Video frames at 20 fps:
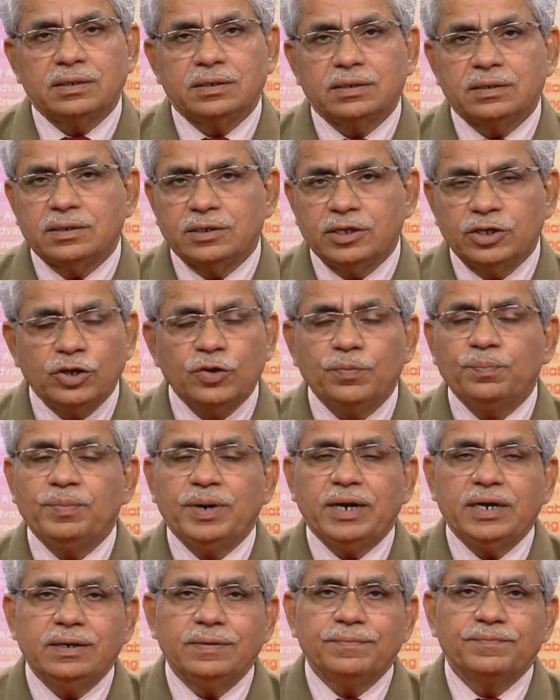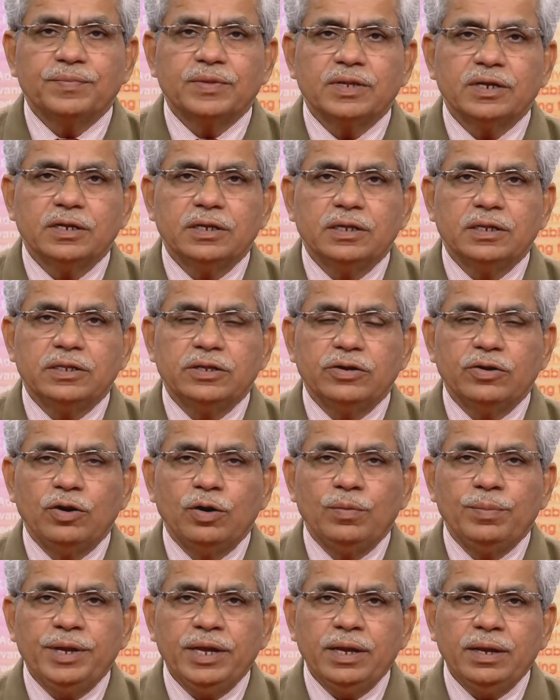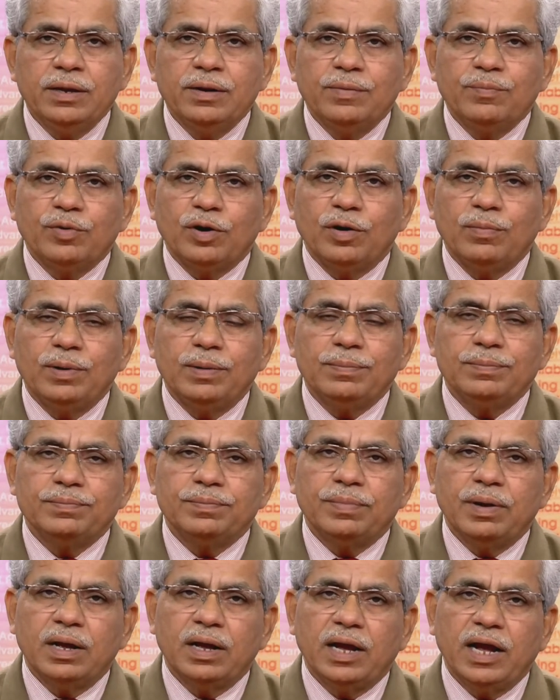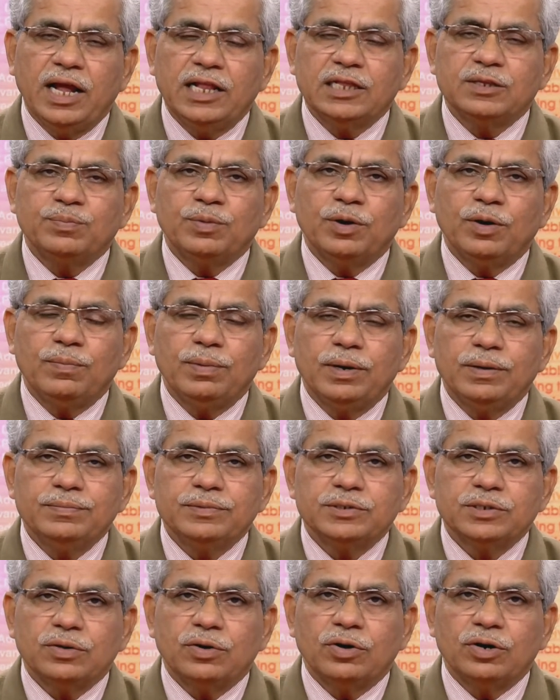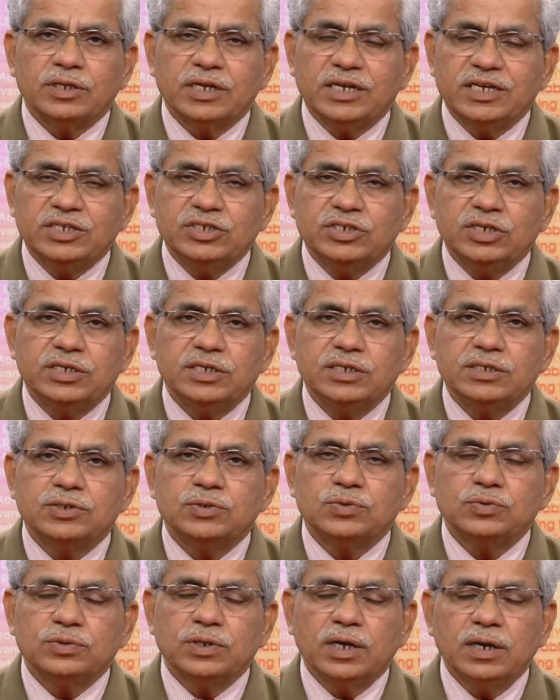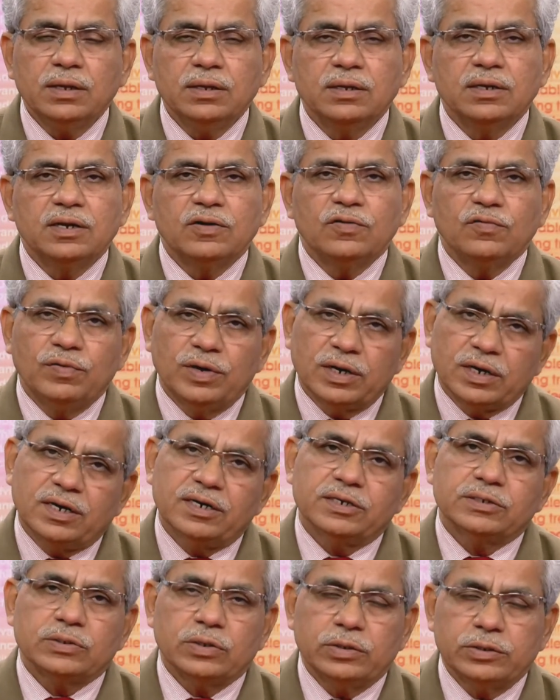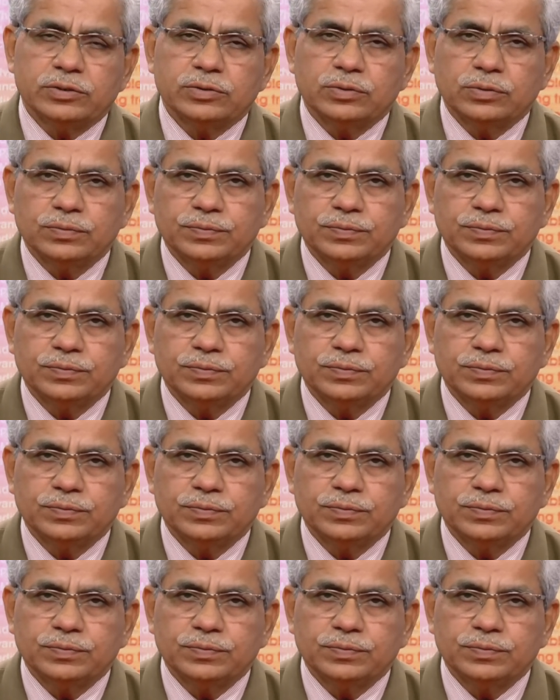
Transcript: equipment, there will be health problems or the injuries to the workers also.